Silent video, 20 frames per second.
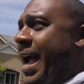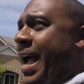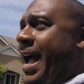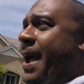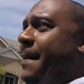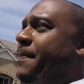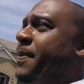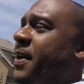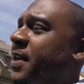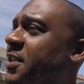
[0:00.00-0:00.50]
I
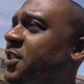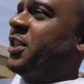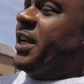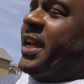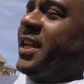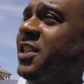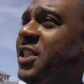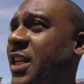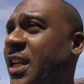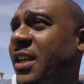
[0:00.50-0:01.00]
put
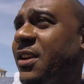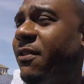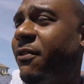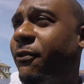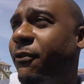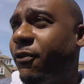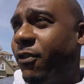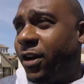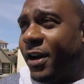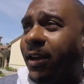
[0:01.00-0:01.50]
JG in the
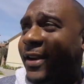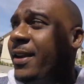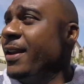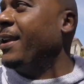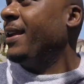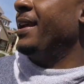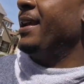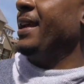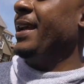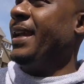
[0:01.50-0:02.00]
front,
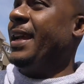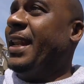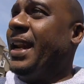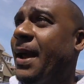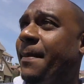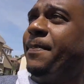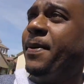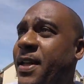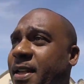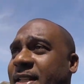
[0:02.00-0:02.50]
and I
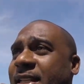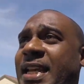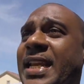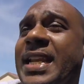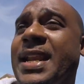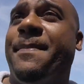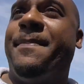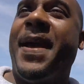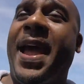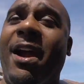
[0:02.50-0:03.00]
put D in
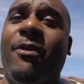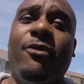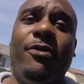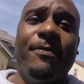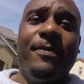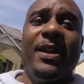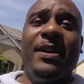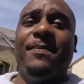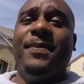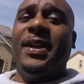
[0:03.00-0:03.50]
the back with
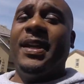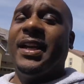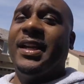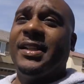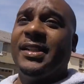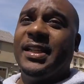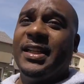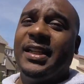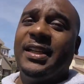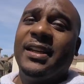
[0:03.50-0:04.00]
me
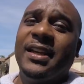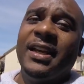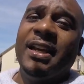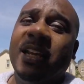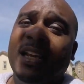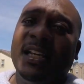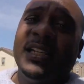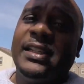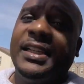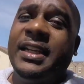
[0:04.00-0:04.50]
because he
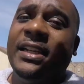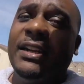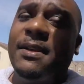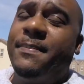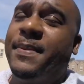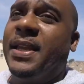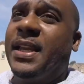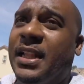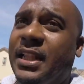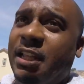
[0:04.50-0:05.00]
seemed to
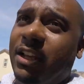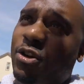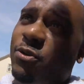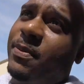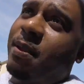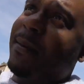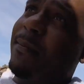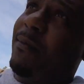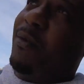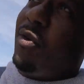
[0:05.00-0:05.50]
be a little
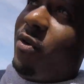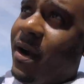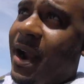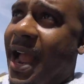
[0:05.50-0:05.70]
bit more